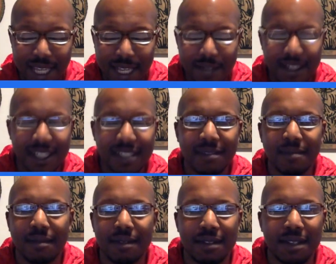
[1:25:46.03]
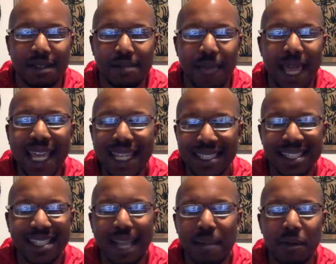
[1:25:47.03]
it just paid
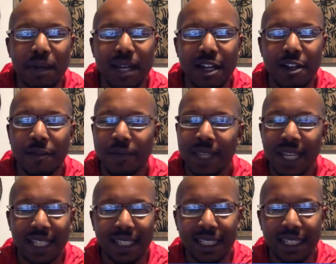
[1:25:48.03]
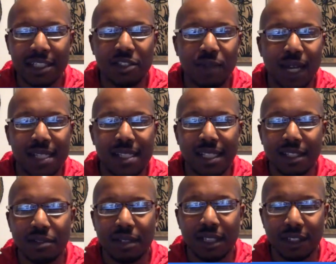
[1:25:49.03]
to shop around and look twice,
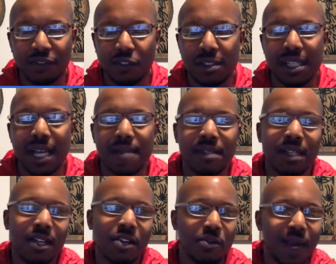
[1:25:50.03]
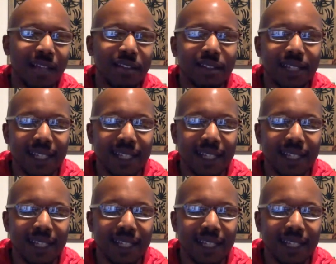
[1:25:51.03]
look three, look four times, rather